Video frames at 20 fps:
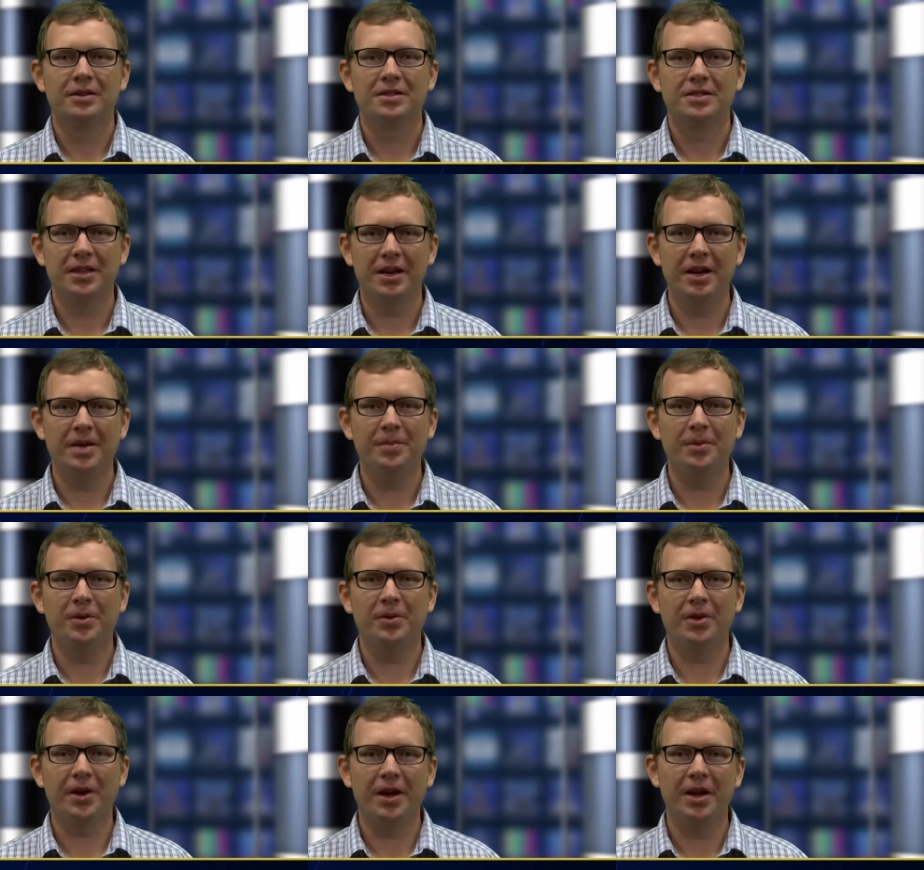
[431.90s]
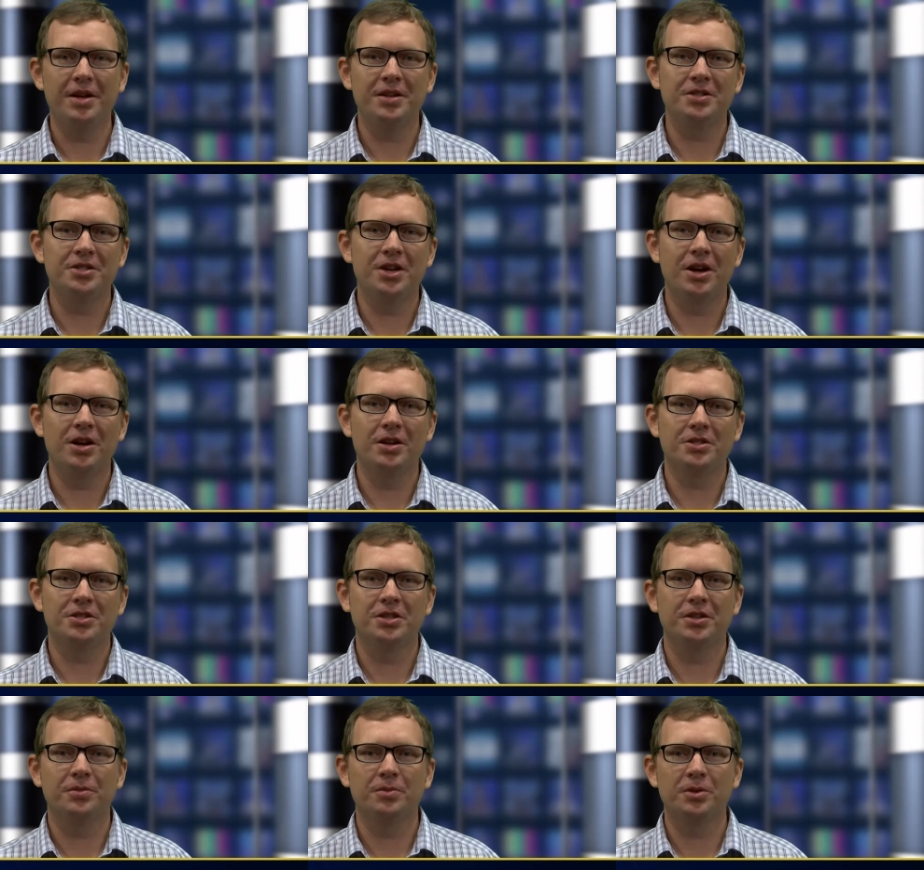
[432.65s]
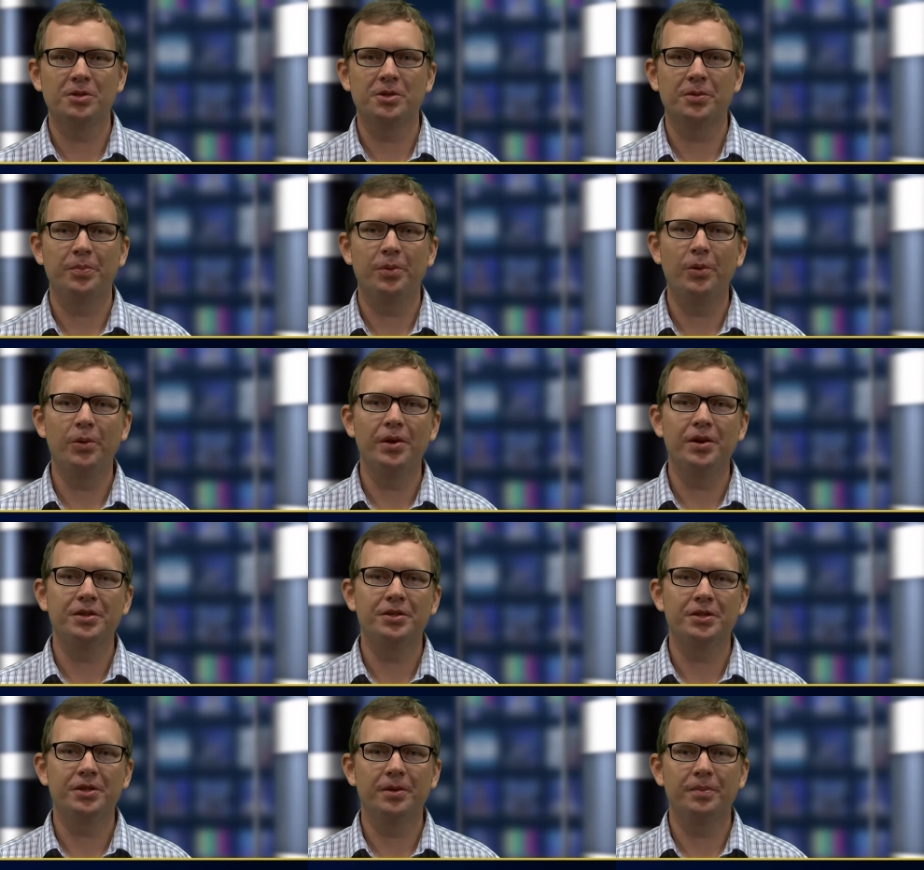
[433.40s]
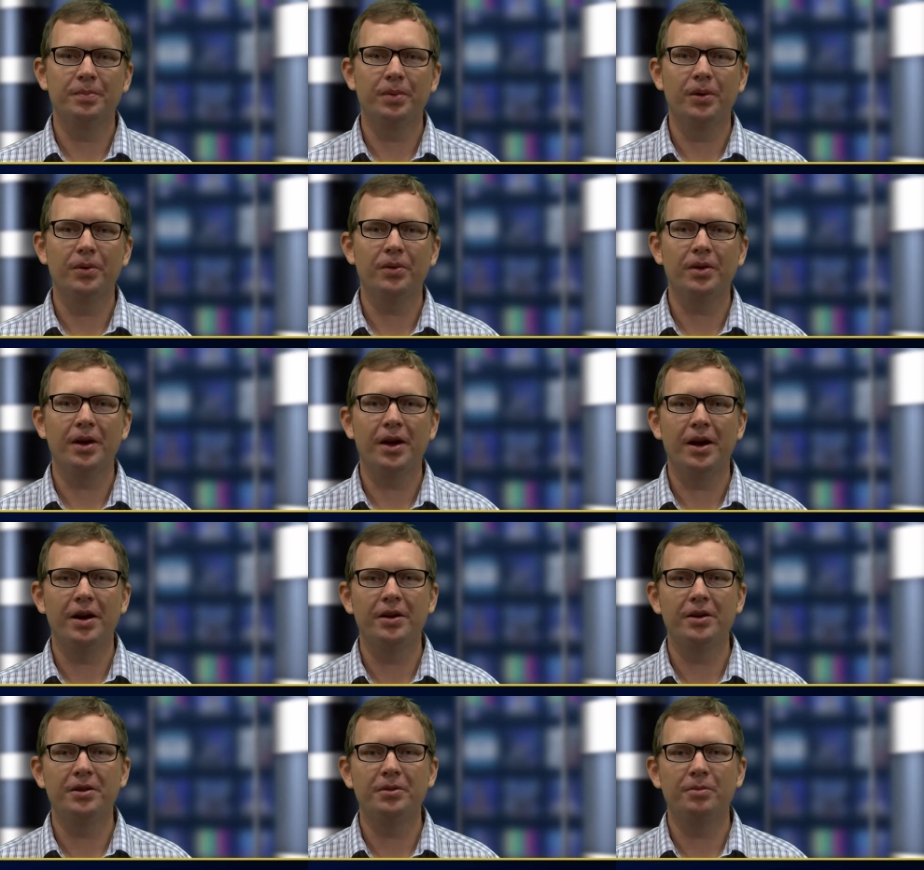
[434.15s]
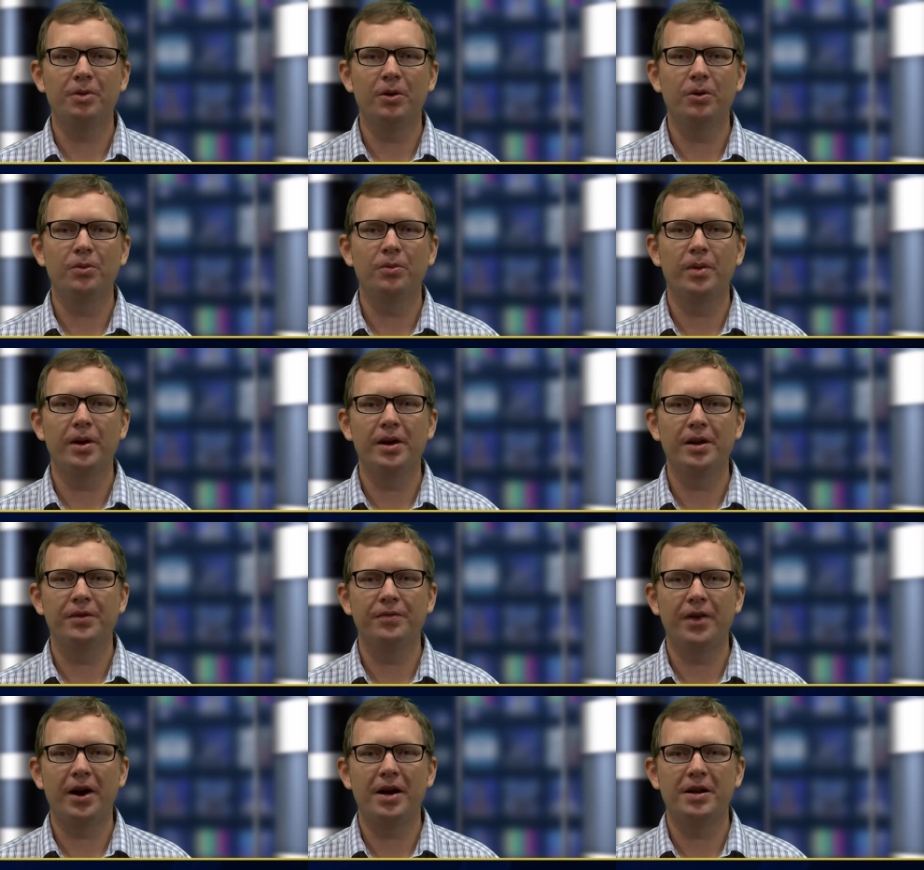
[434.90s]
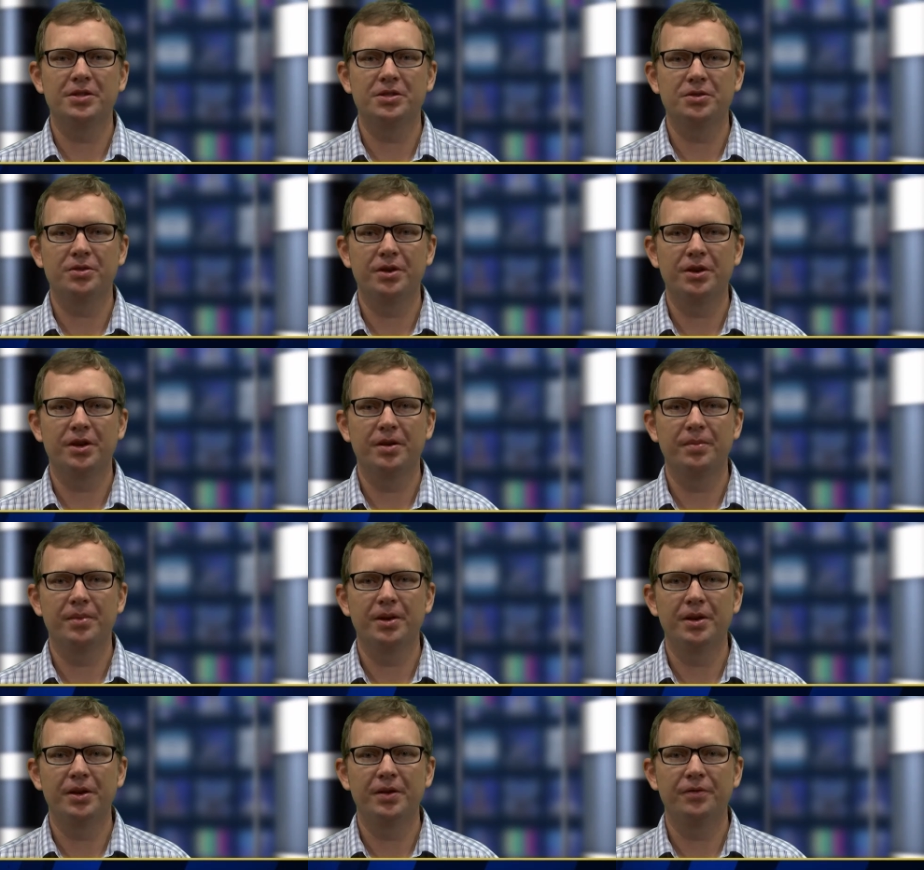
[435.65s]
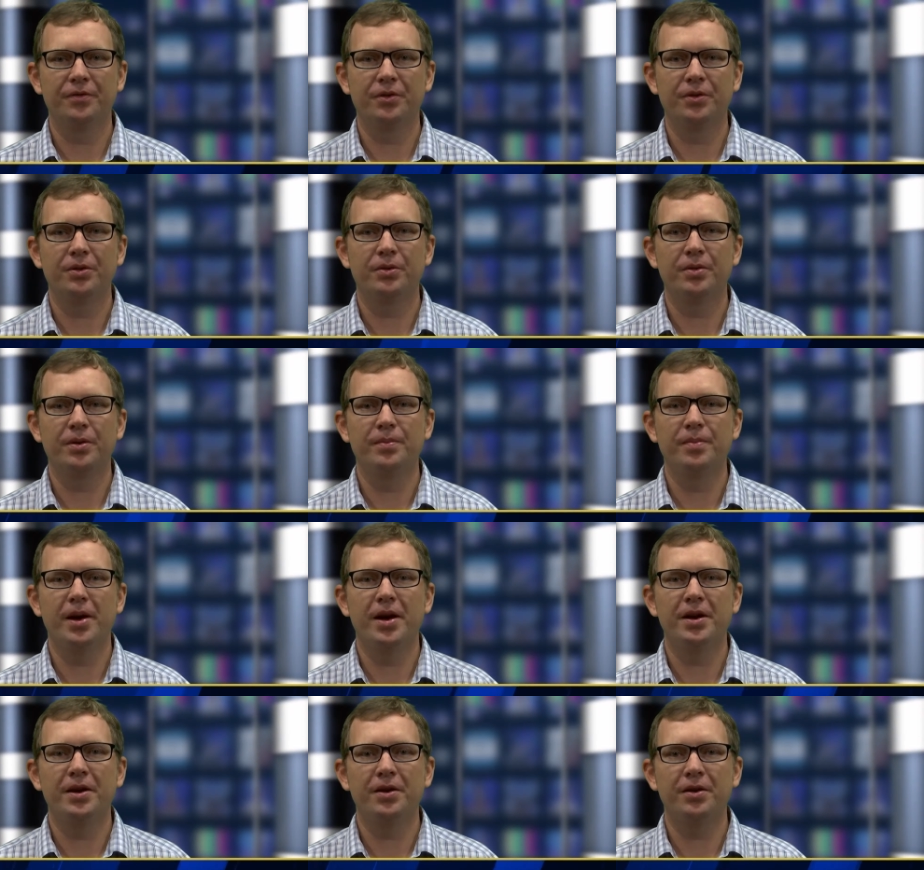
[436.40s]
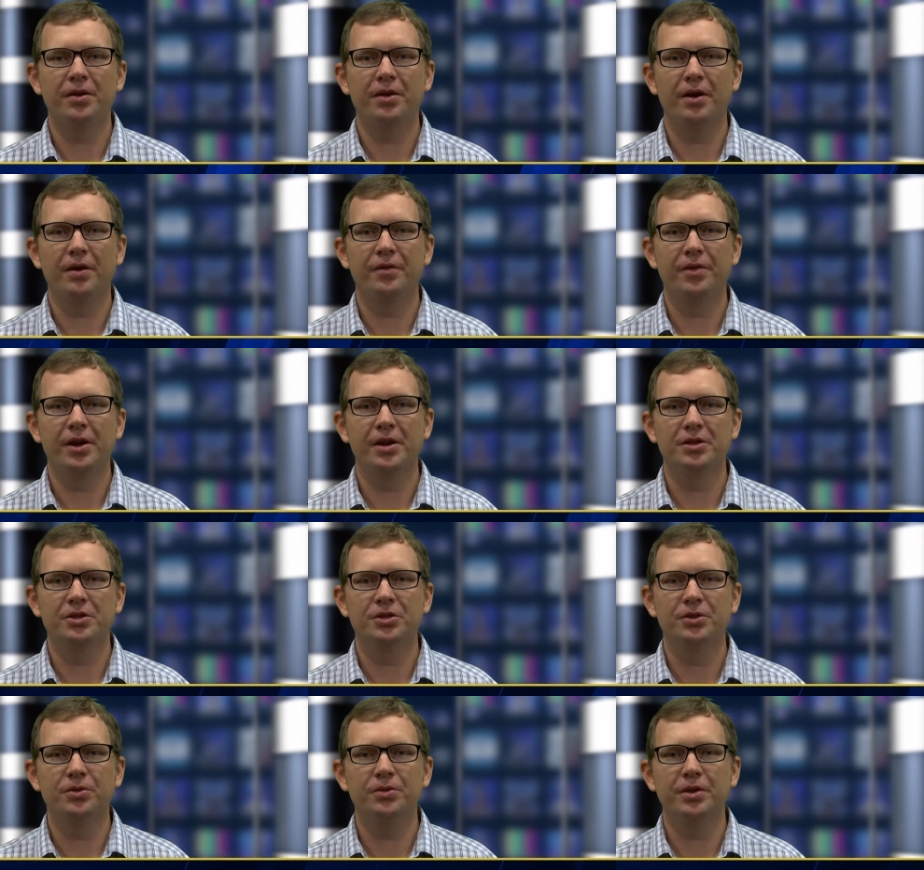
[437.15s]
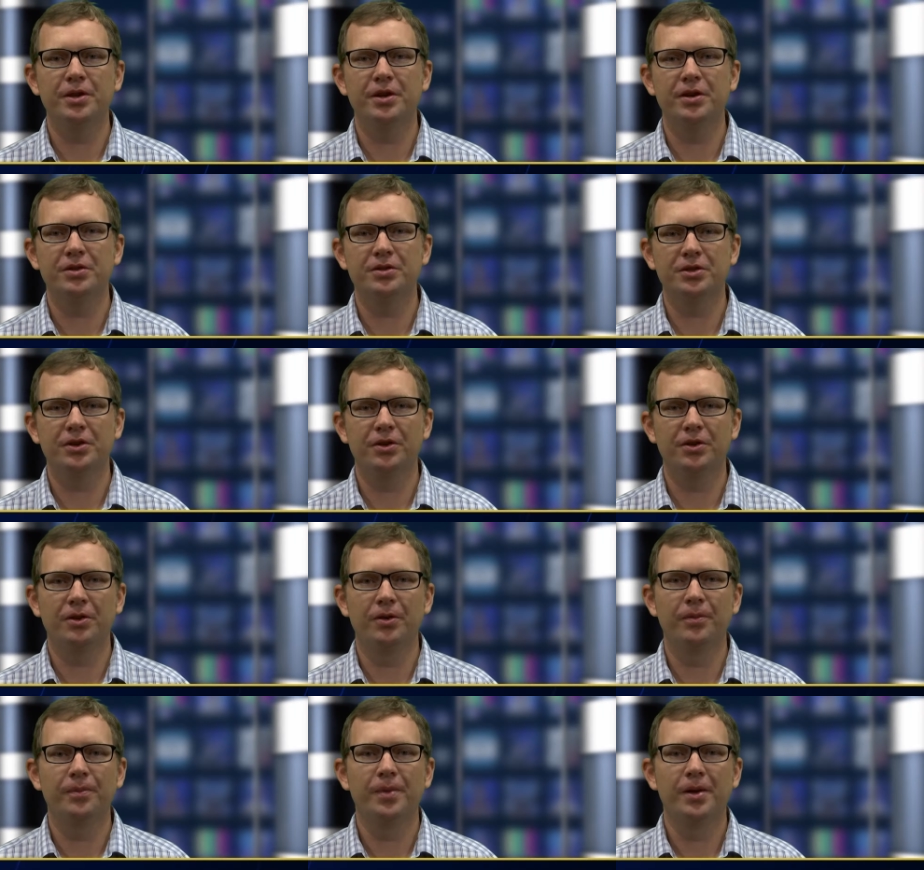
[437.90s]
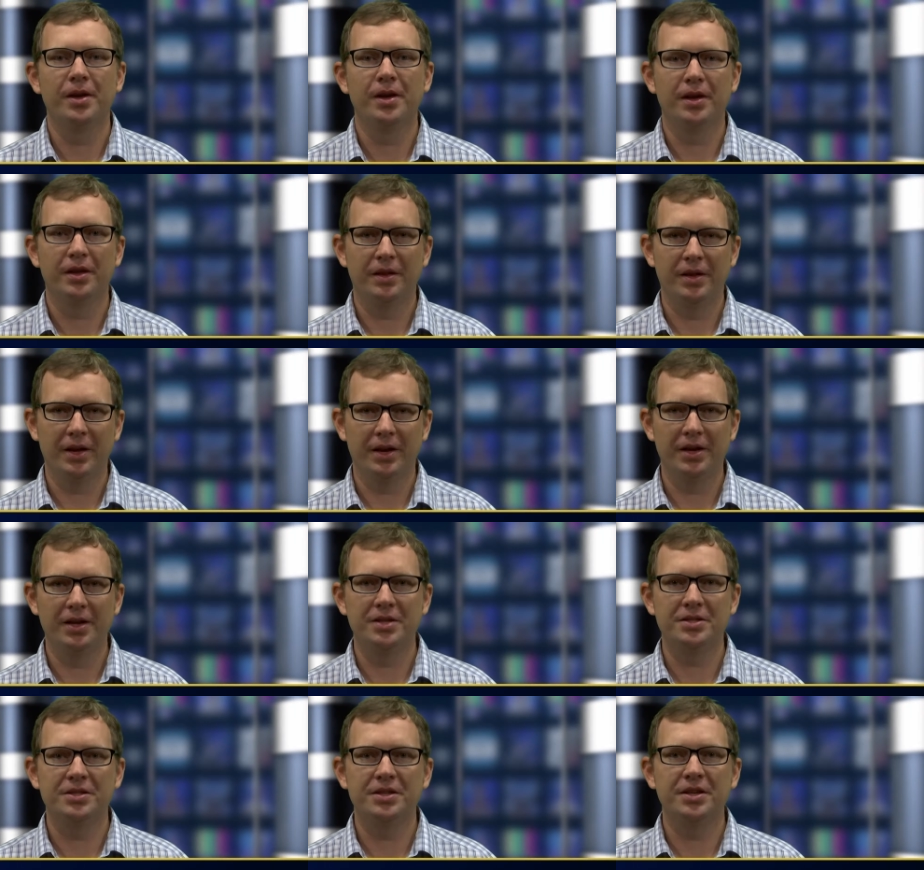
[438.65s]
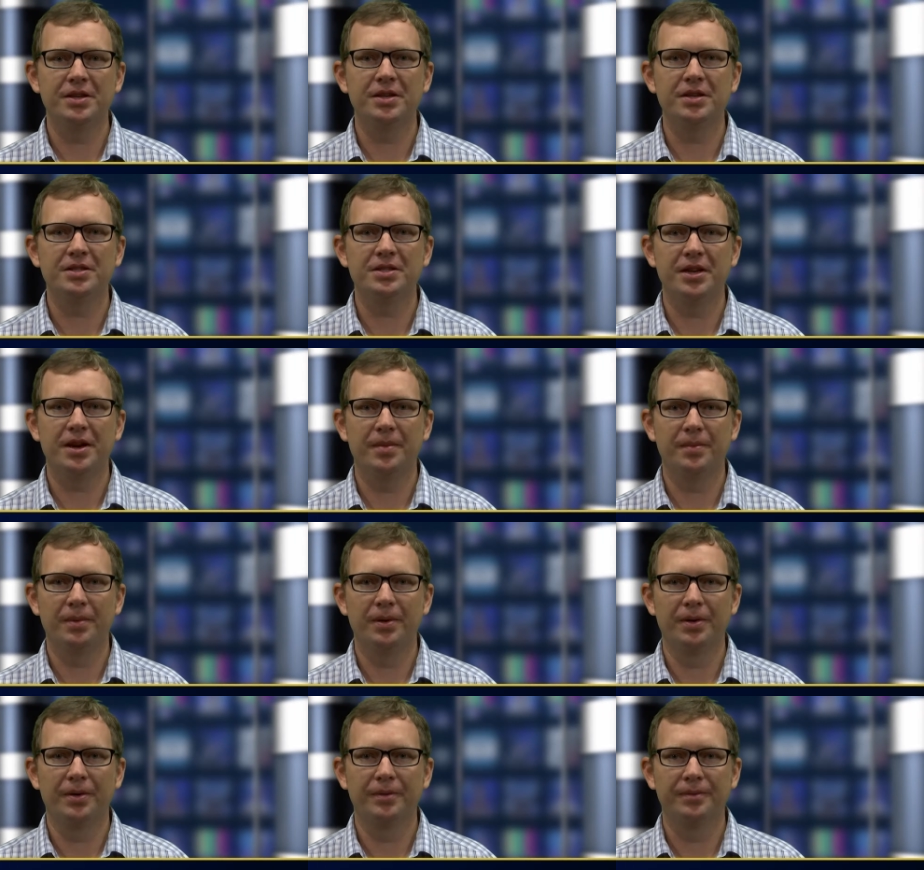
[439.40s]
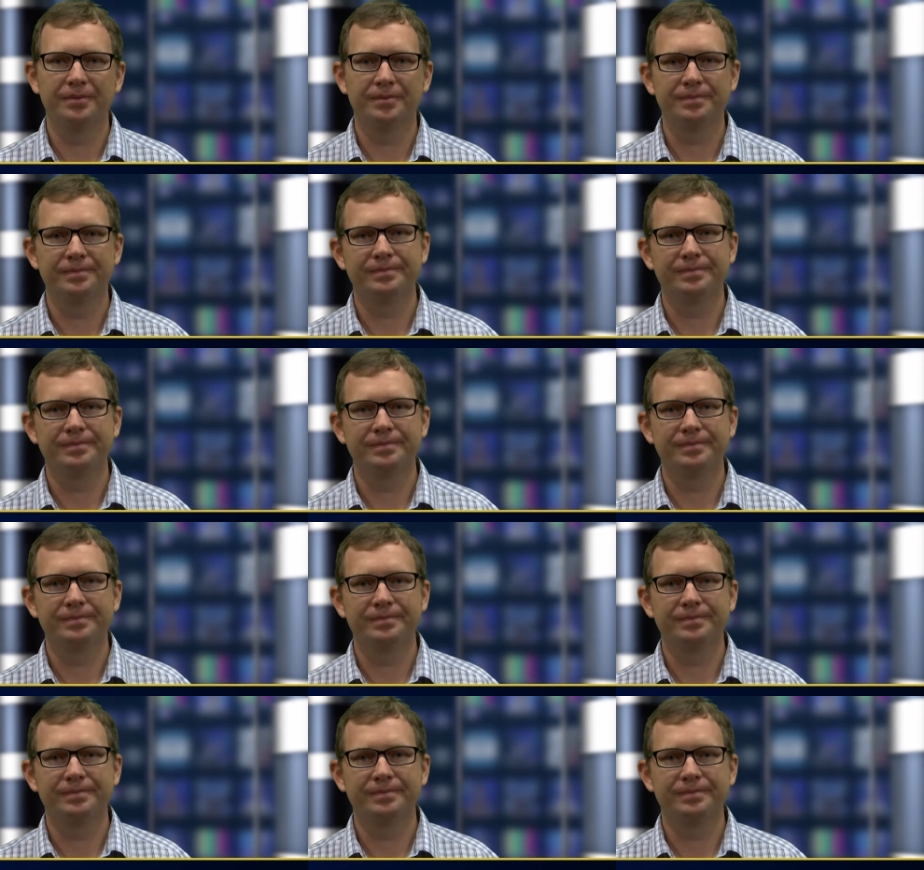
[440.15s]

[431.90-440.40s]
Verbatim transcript: Samuel K. Johnson was appointed to the Polk County Roadway Advisory Committee for the remainder of a two-year term that ends in December.